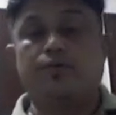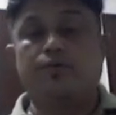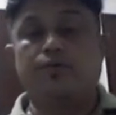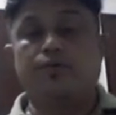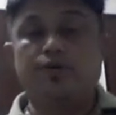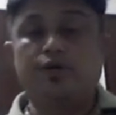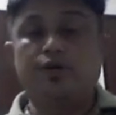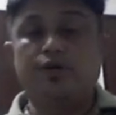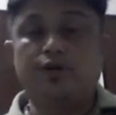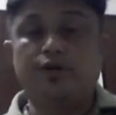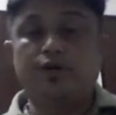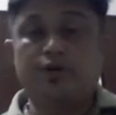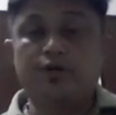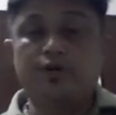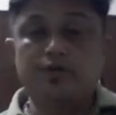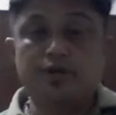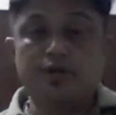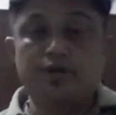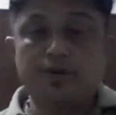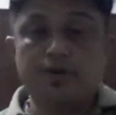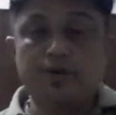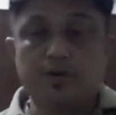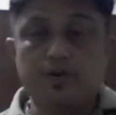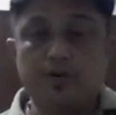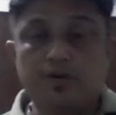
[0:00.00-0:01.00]
including
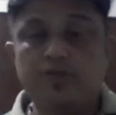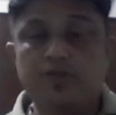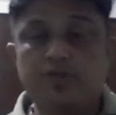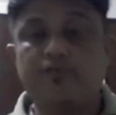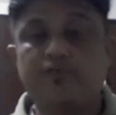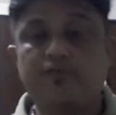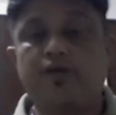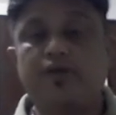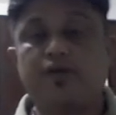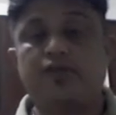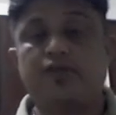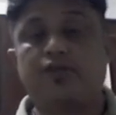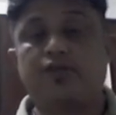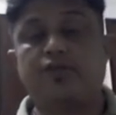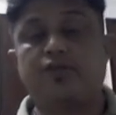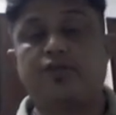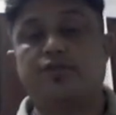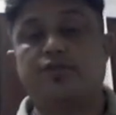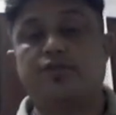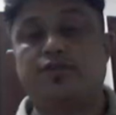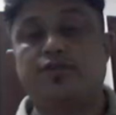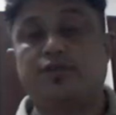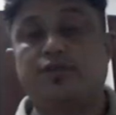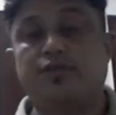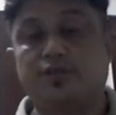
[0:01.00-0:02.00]
all the
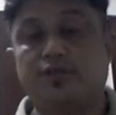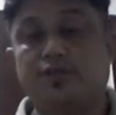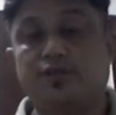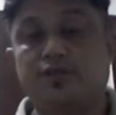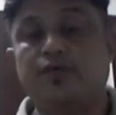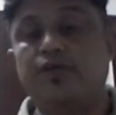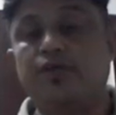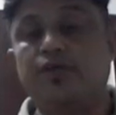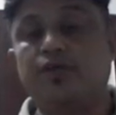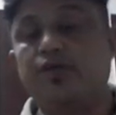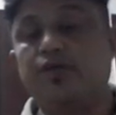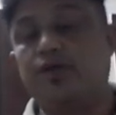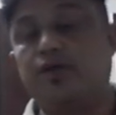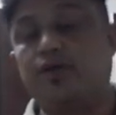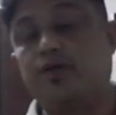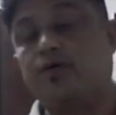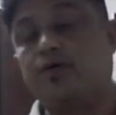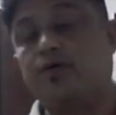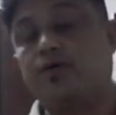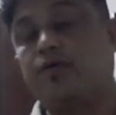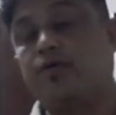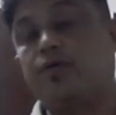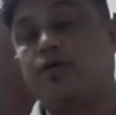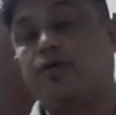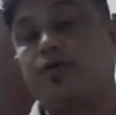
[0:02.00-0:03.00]
factors during the
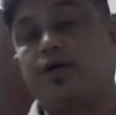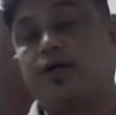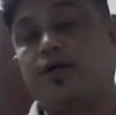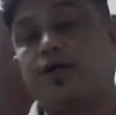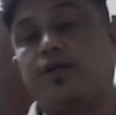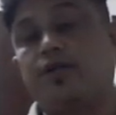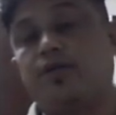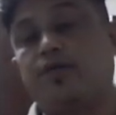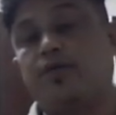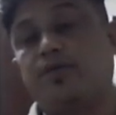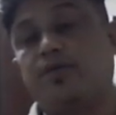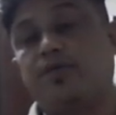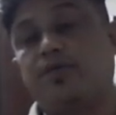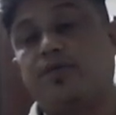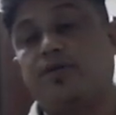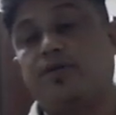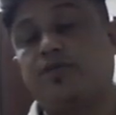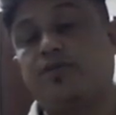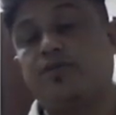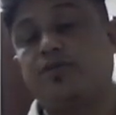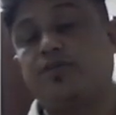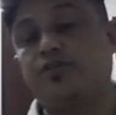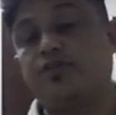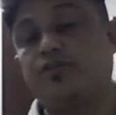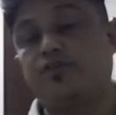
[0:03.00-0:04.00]
growth and development of
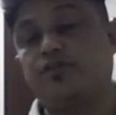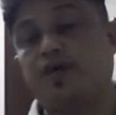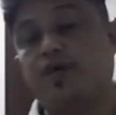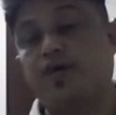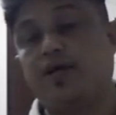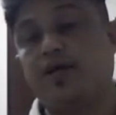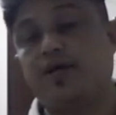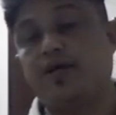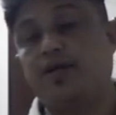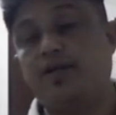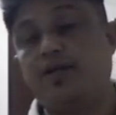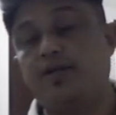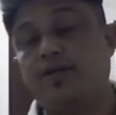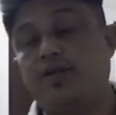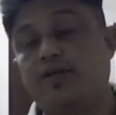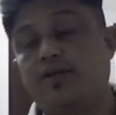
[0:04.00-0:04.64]
the child,